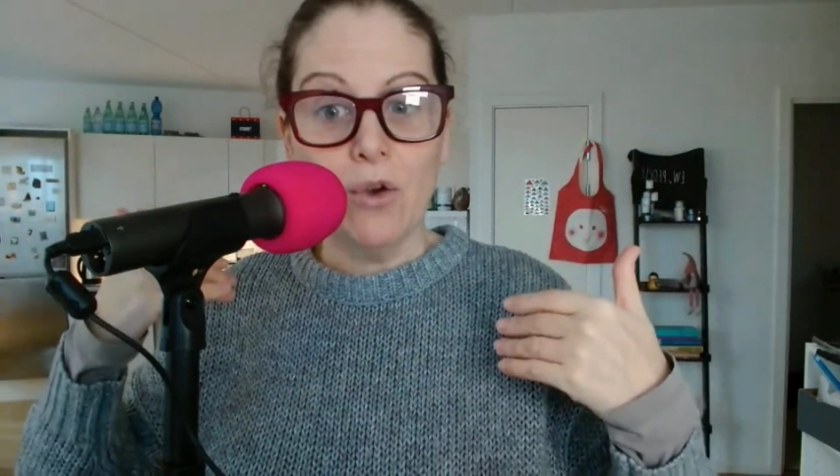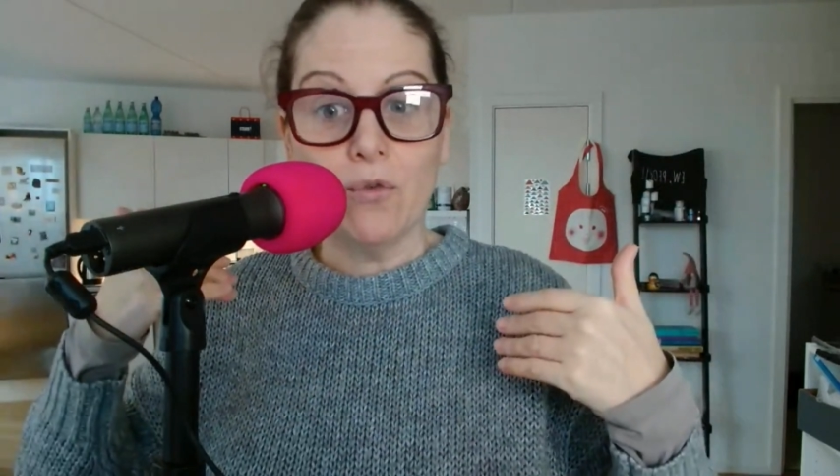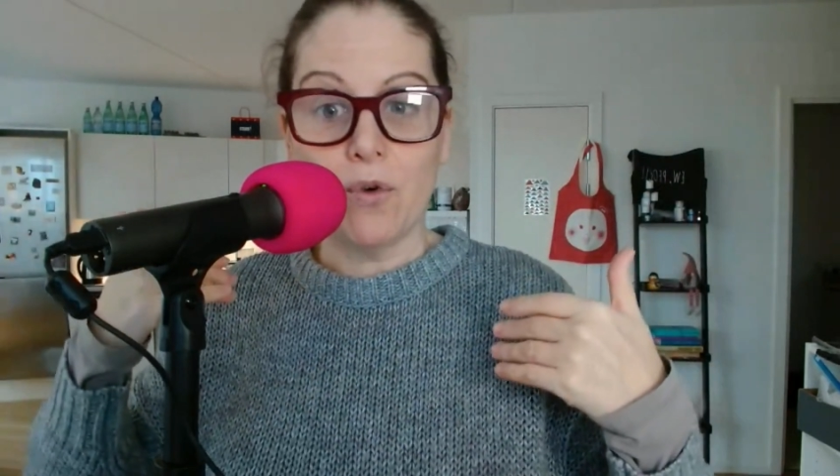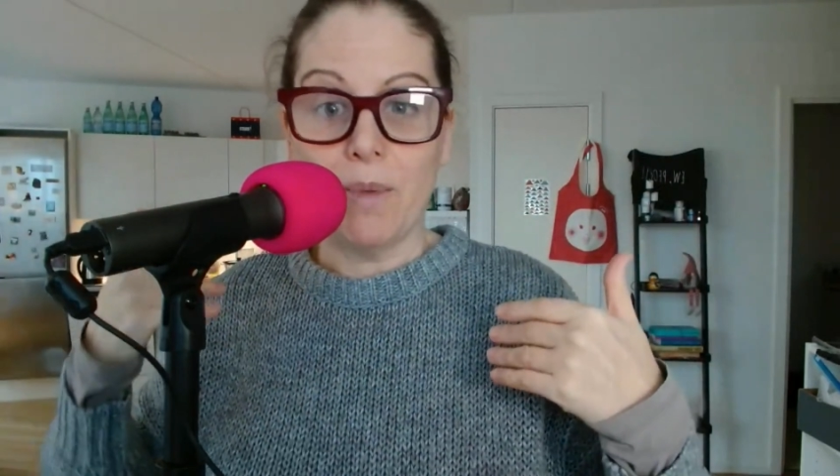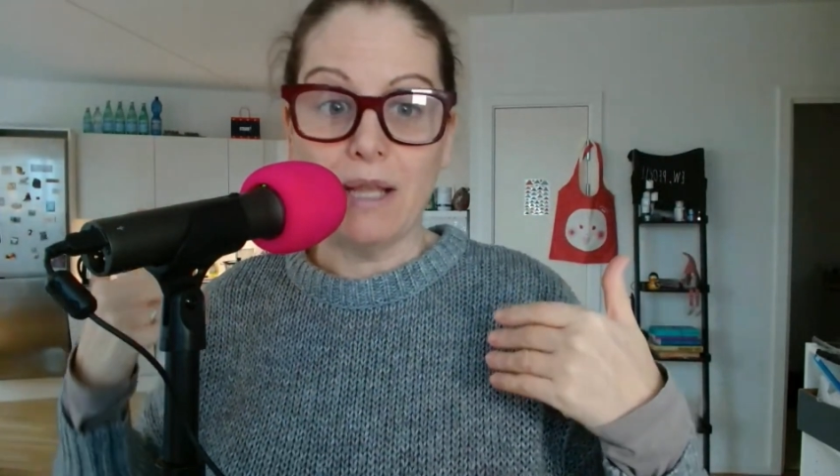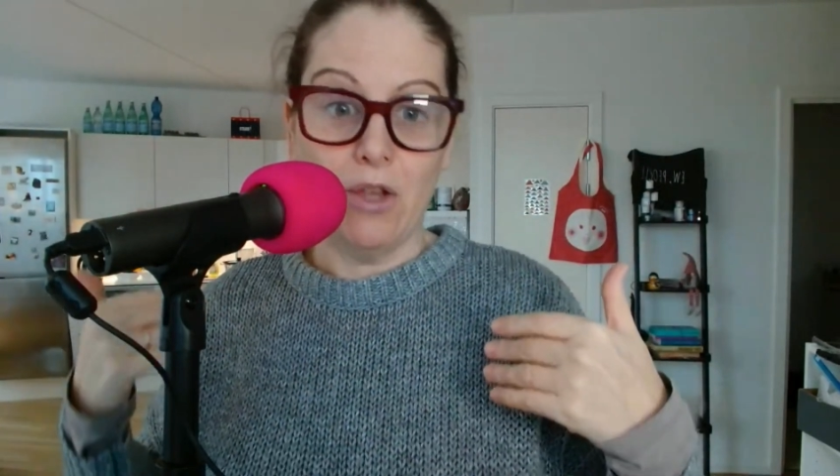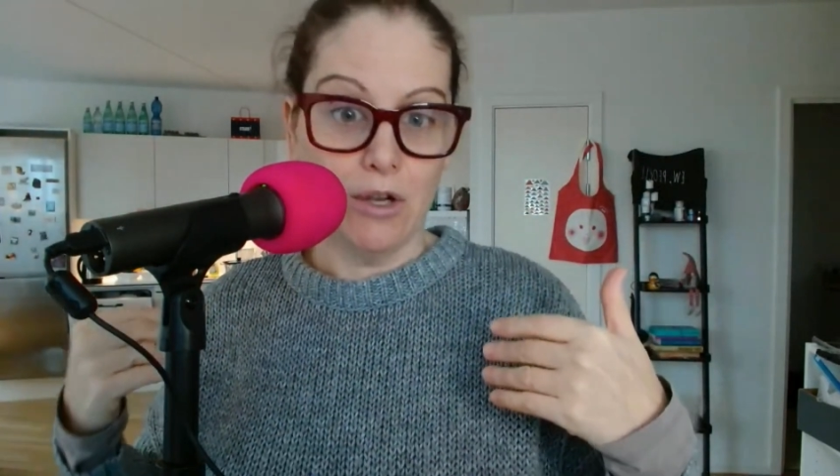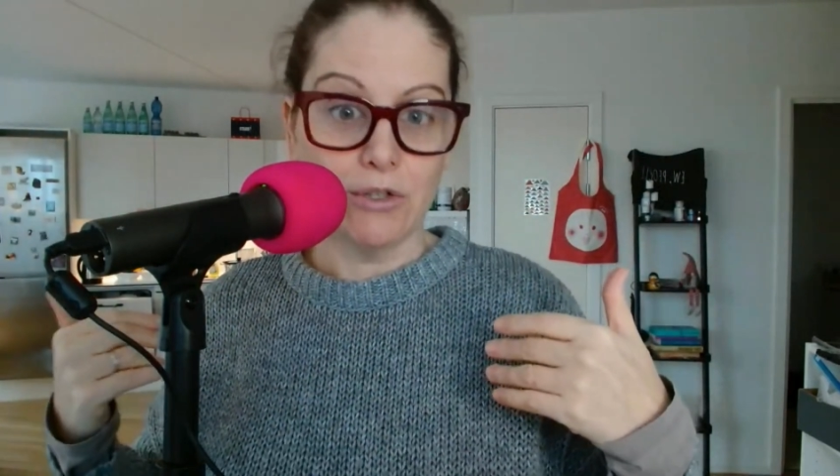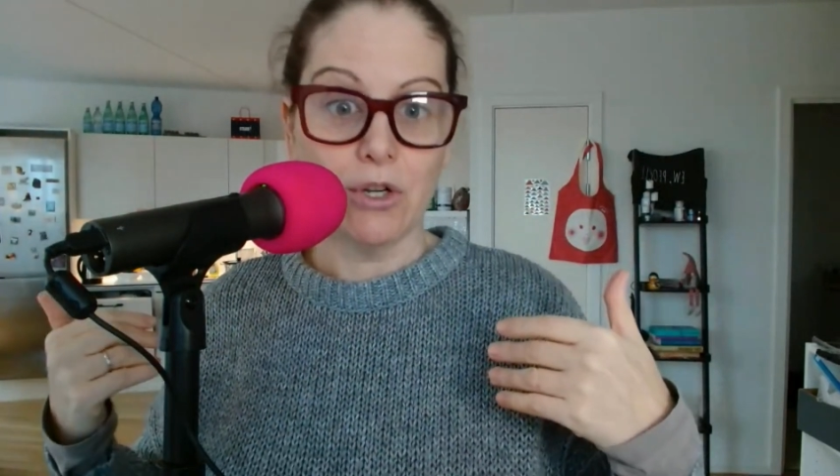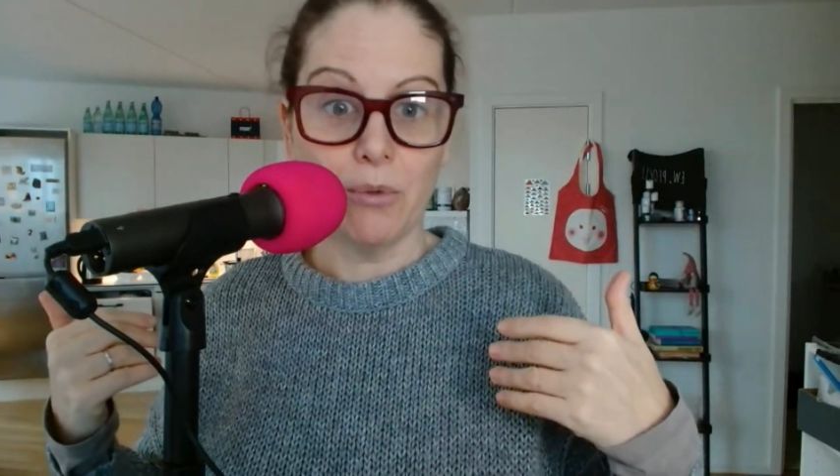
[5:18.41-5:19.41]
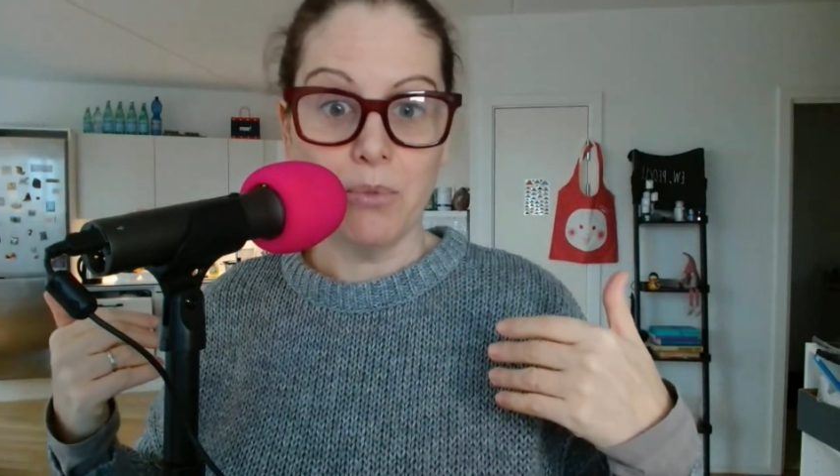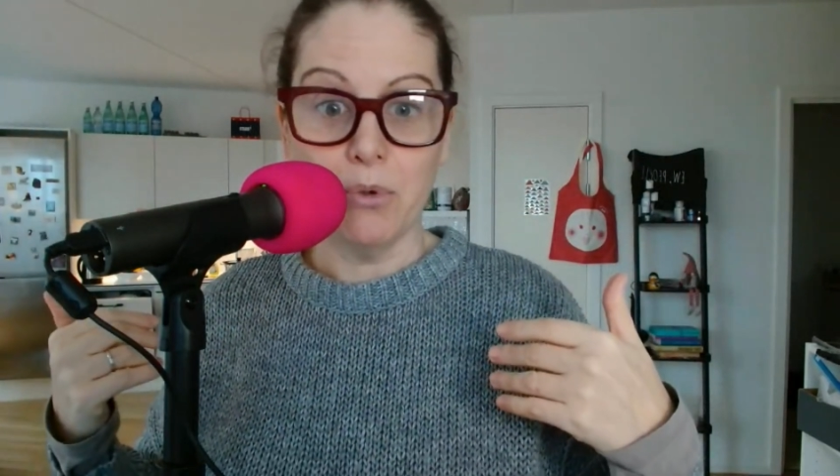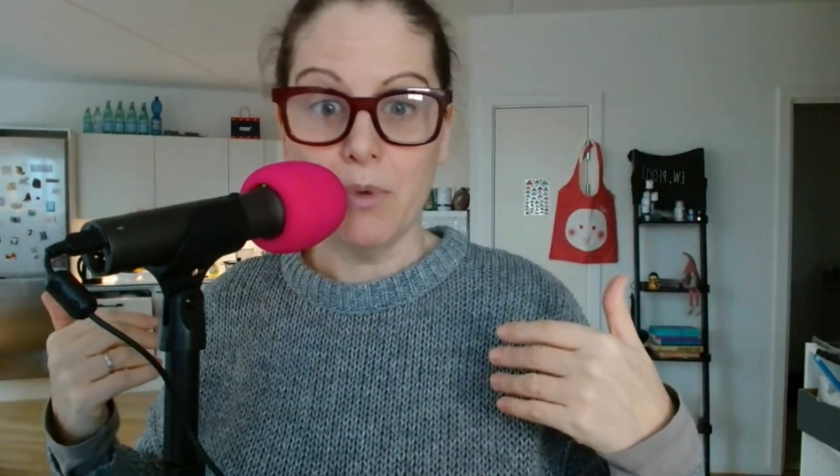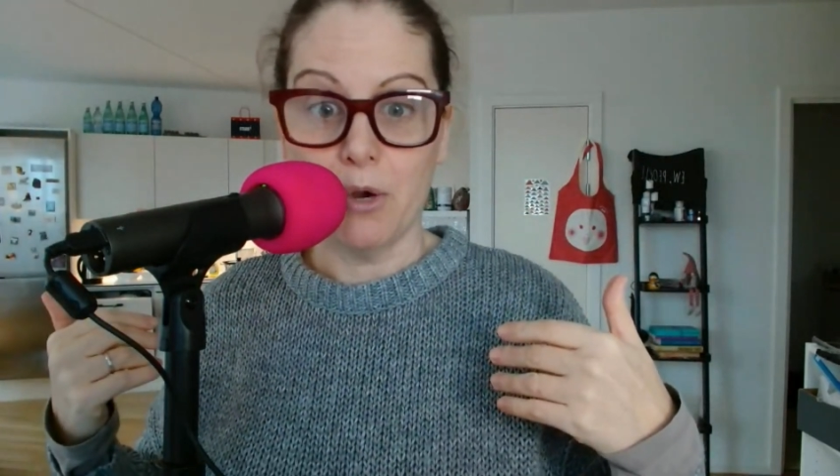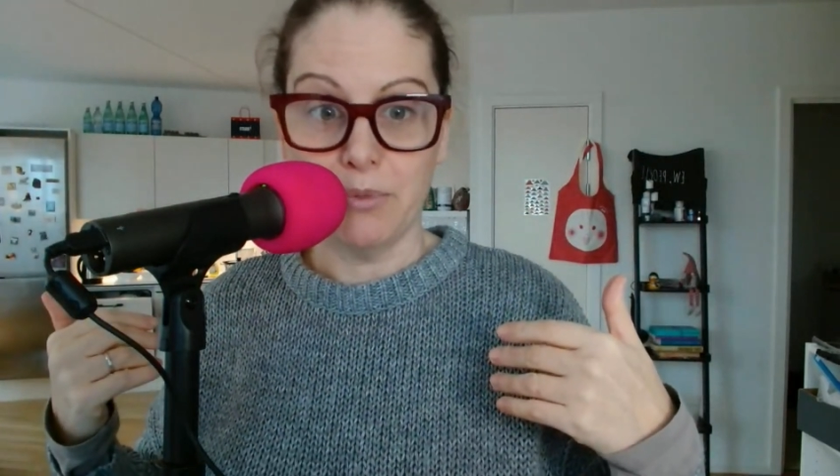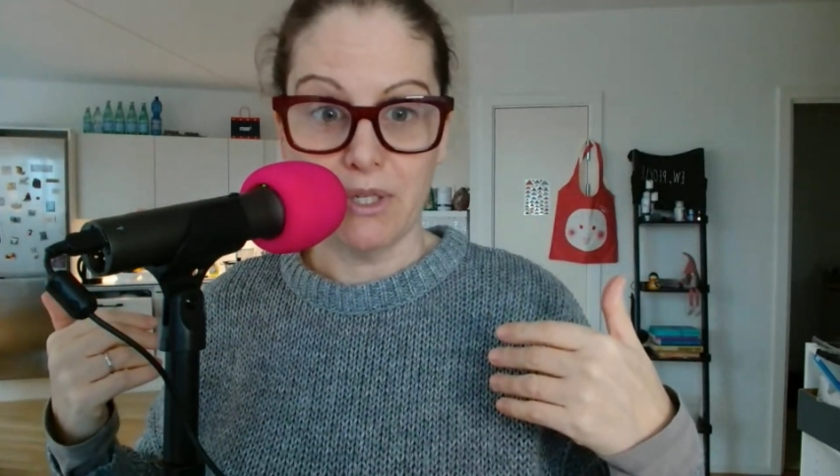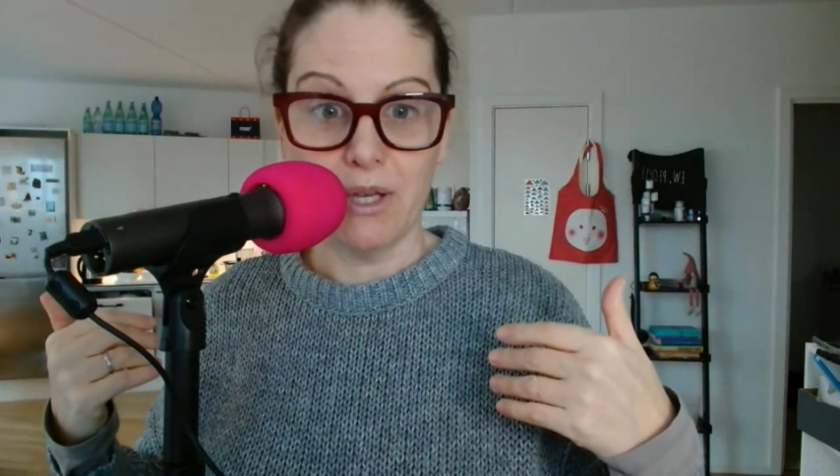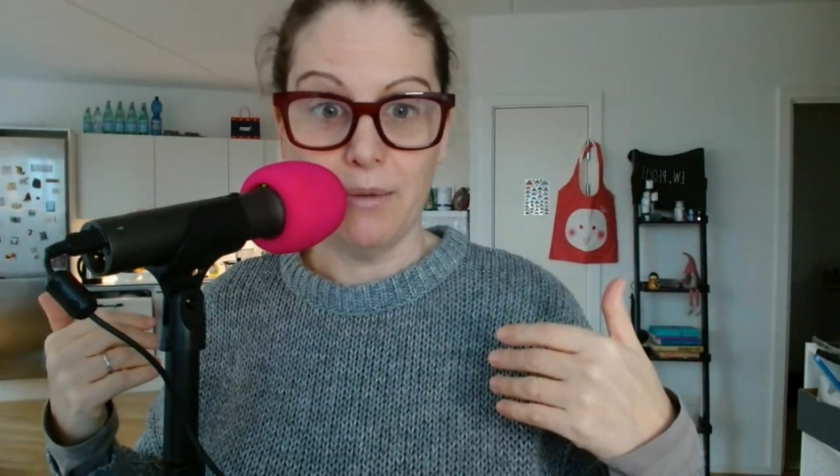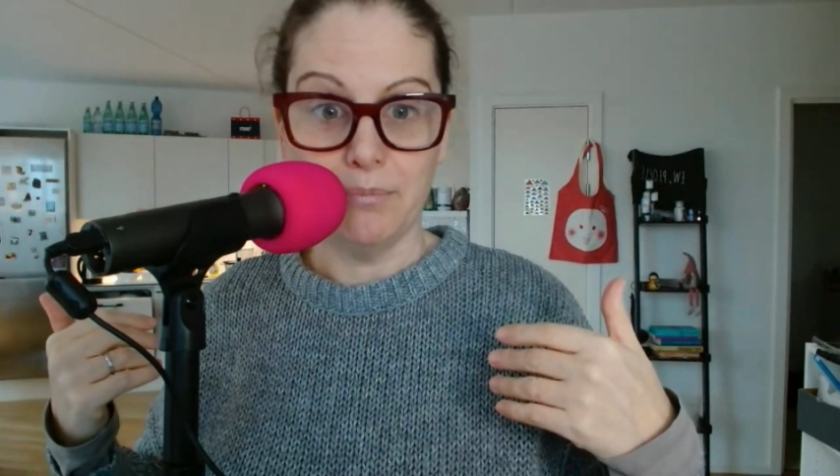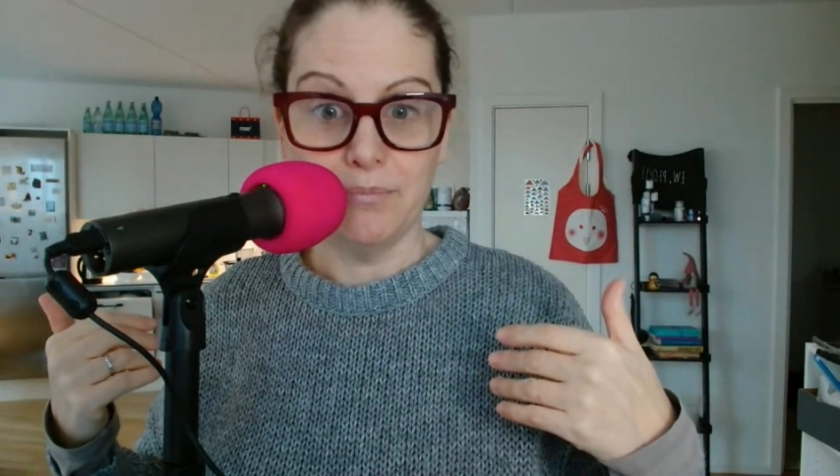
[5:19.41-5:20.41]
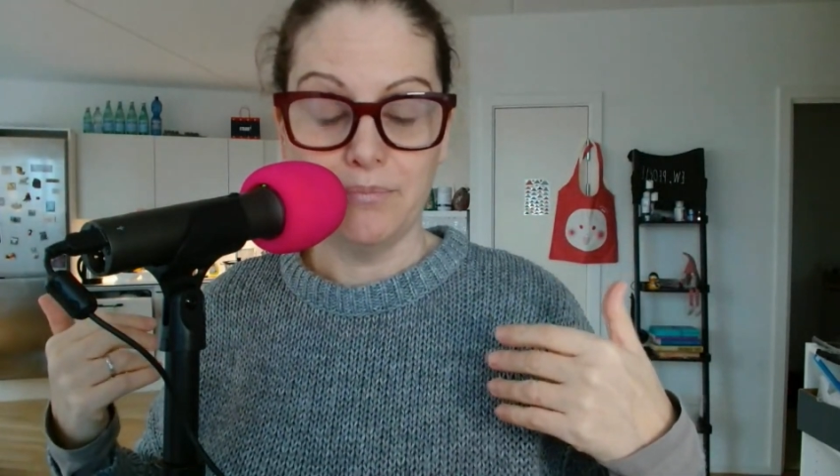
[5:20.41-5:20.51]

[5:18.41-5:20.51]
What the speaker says: for my long-term boom arm to come.